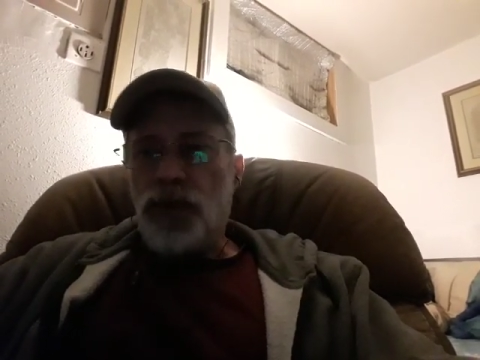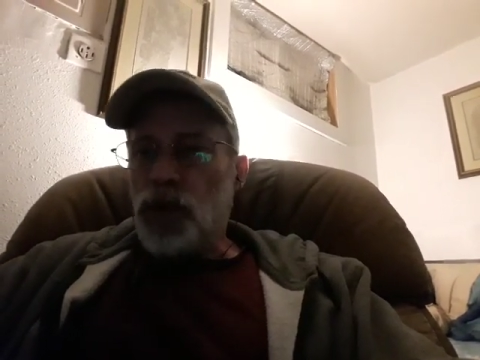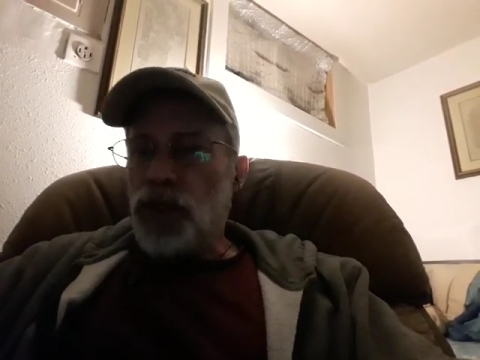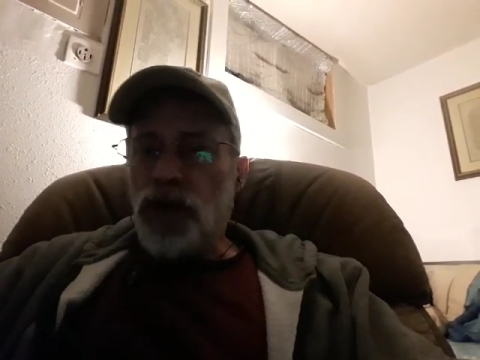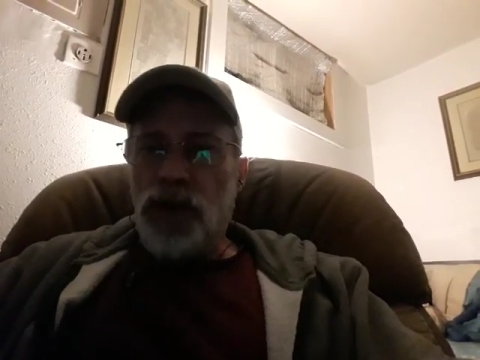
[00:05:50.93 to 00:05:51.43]

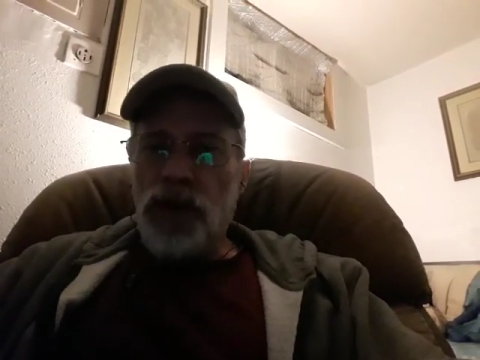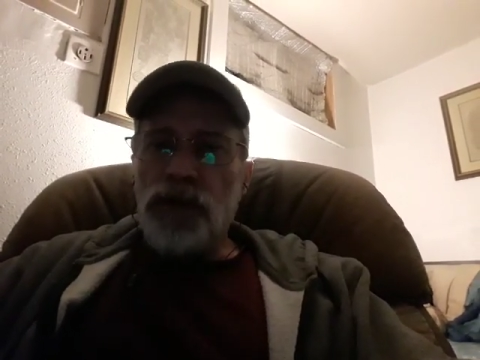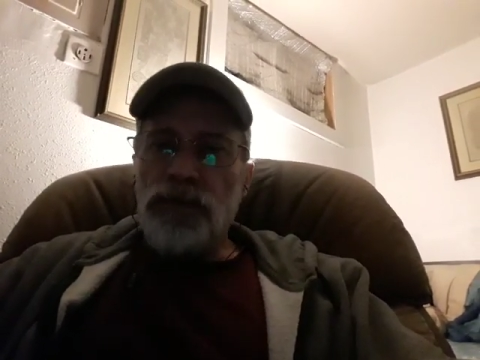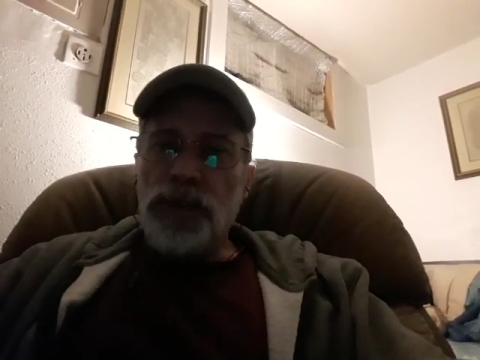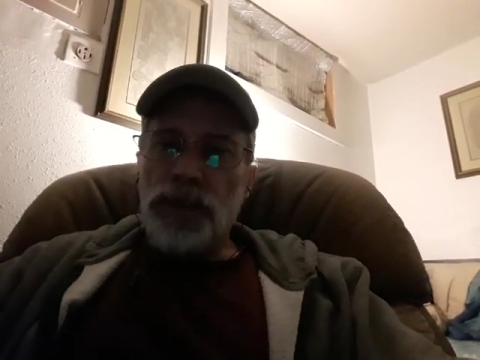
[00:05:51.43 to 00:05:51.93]
Well, all
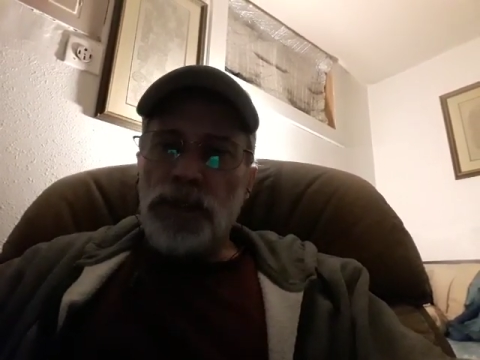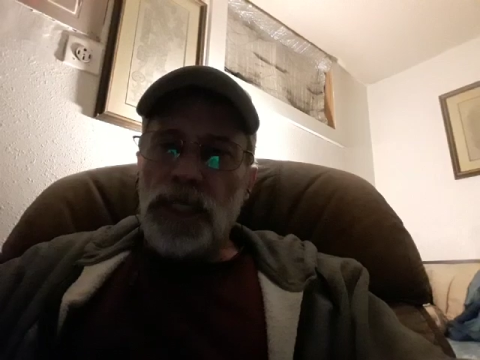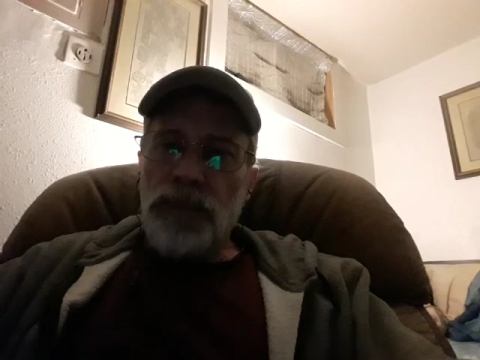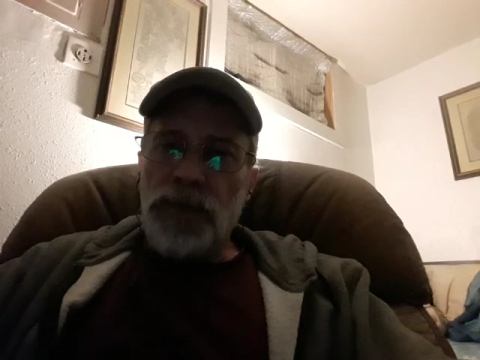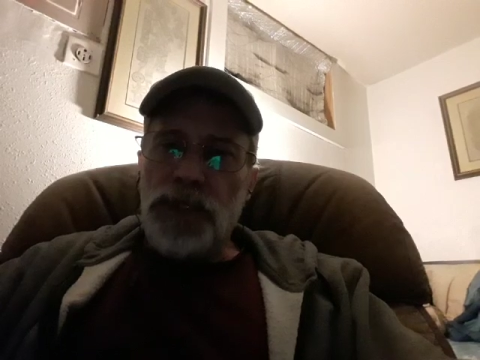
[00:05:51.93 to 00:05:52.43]
of those
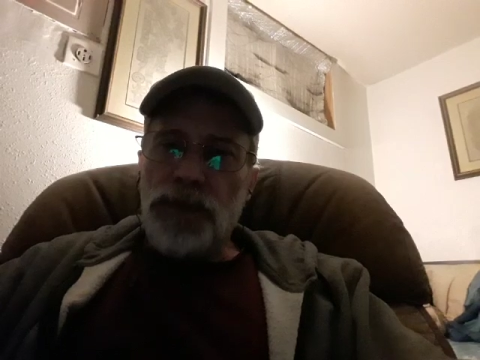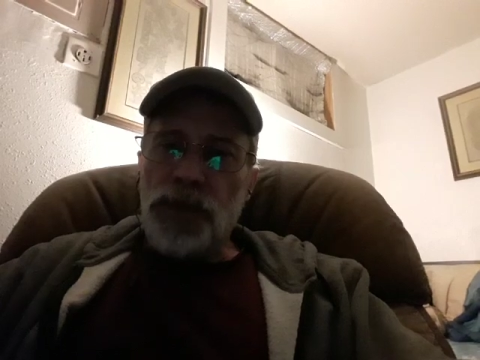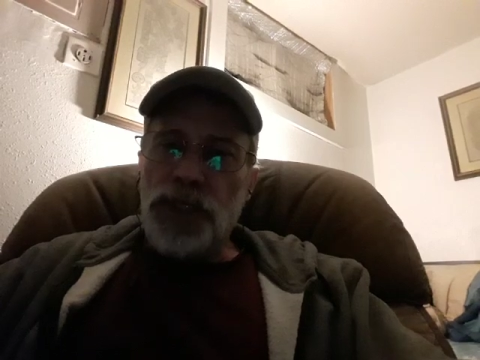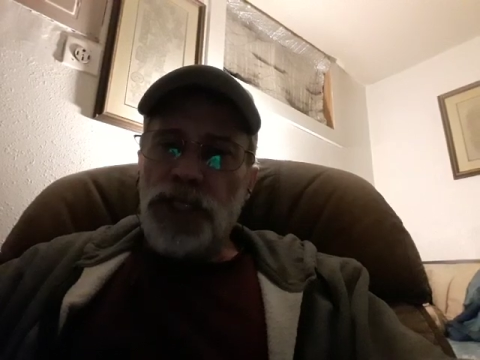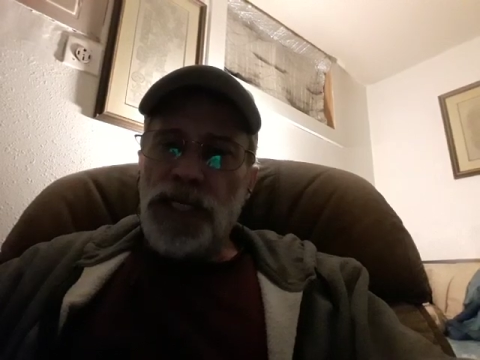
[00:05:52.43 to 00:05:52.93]
limits
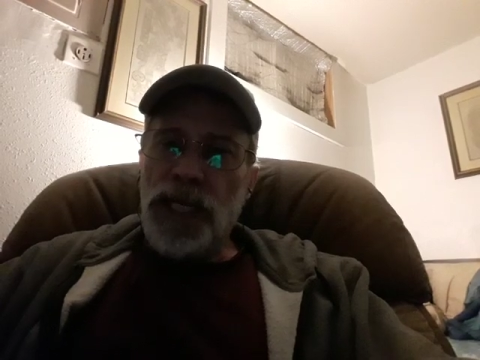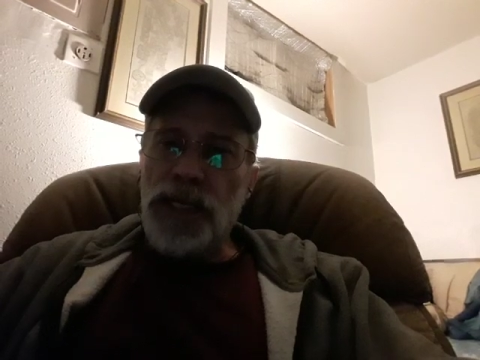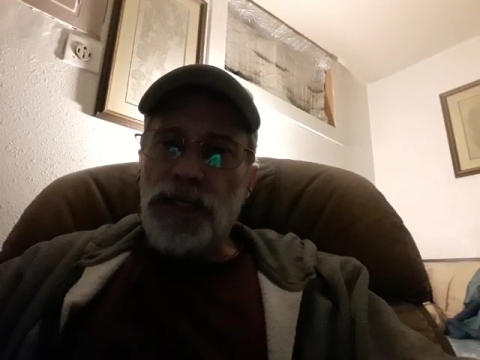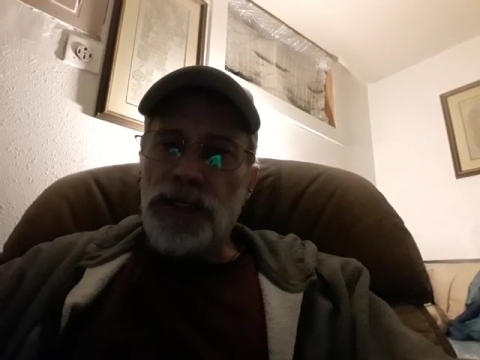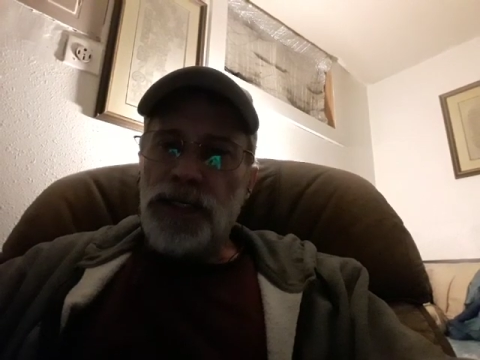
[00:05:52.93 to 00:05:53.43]
were
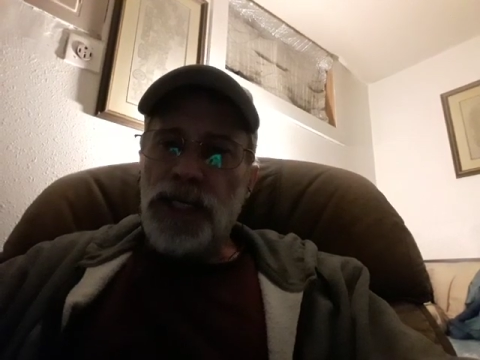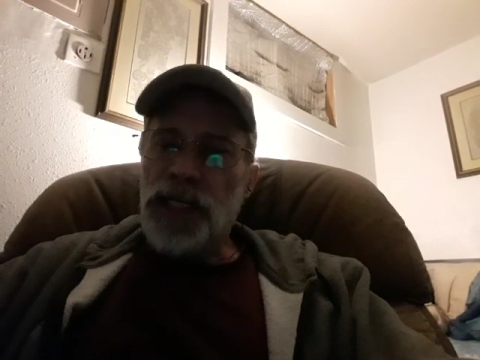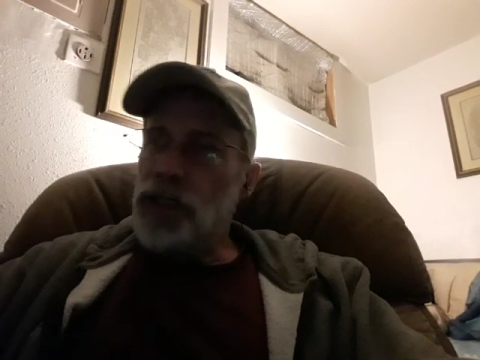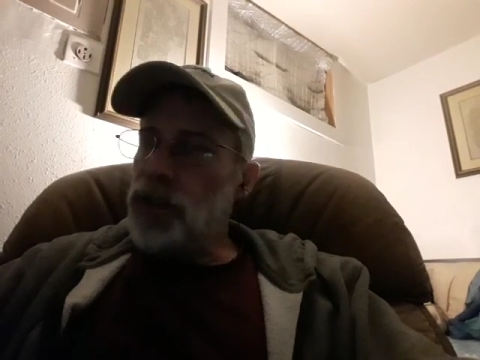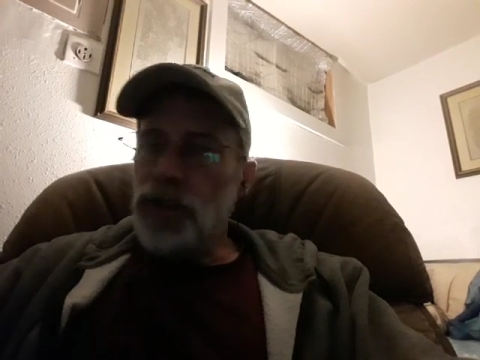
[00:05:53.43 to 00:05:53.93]
changed,
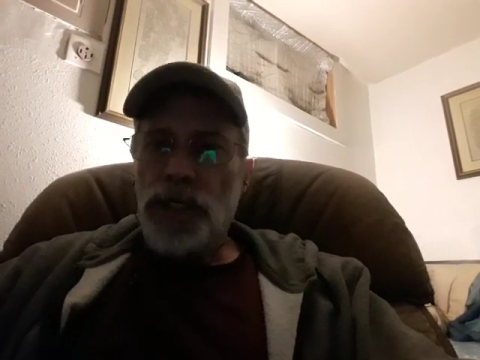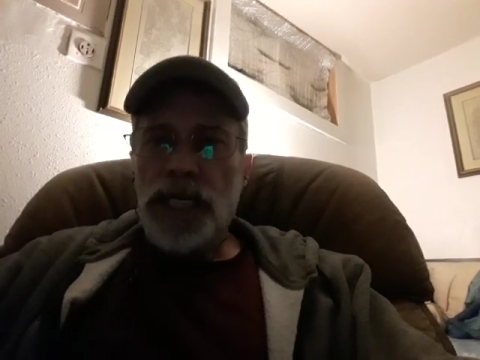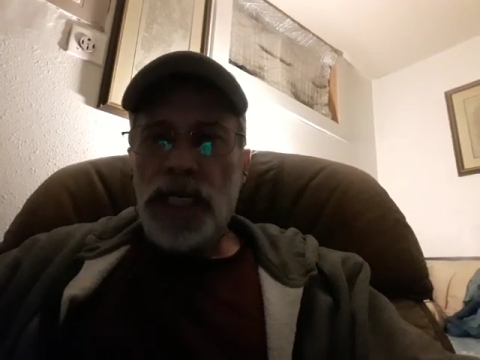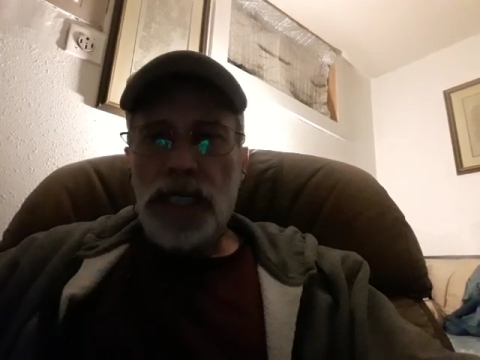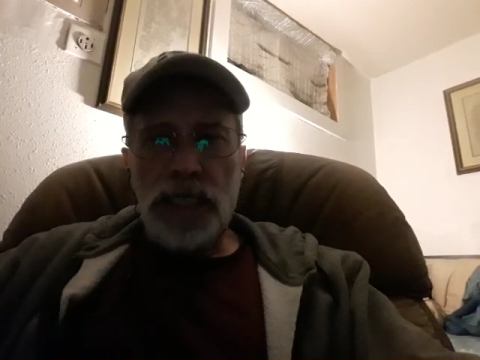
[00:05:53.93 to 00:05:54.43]

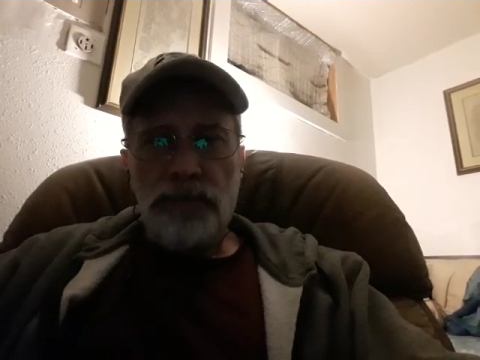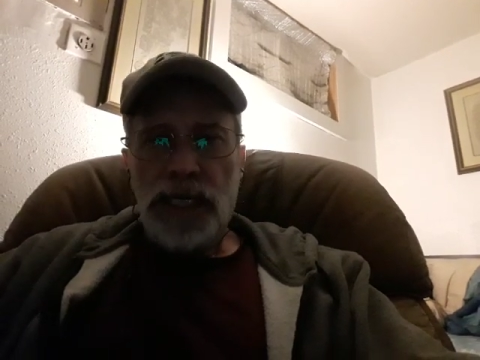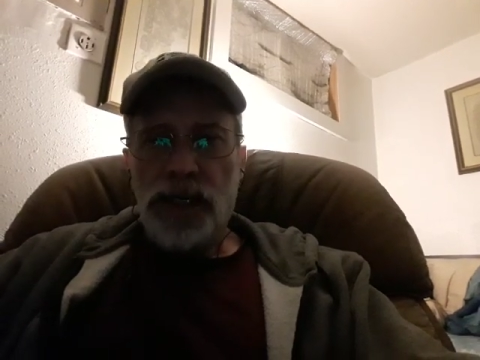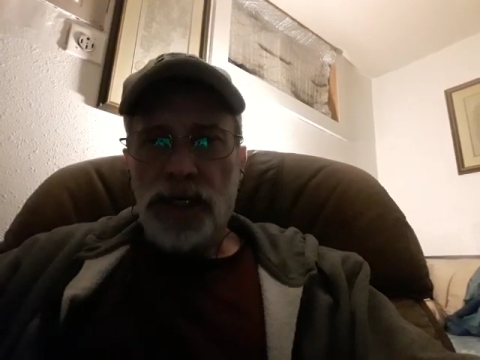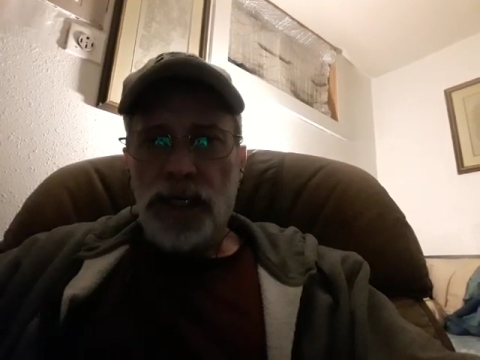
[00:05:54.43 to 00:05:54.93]
including in
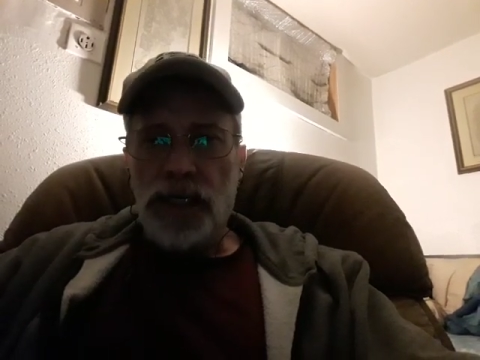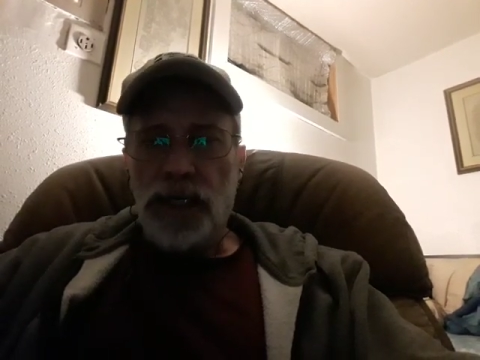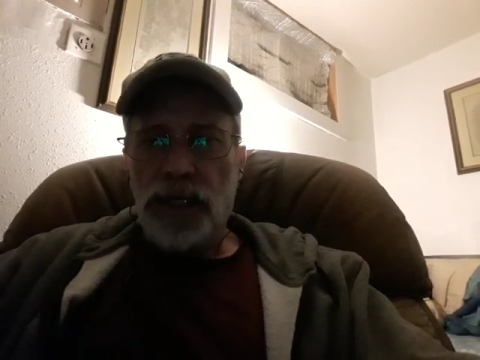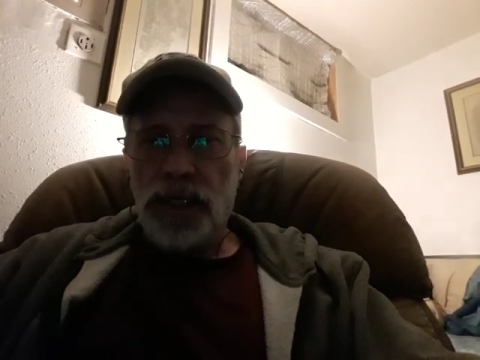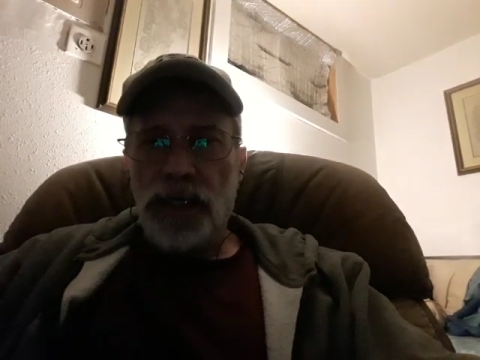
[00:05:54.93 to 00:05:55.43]
America.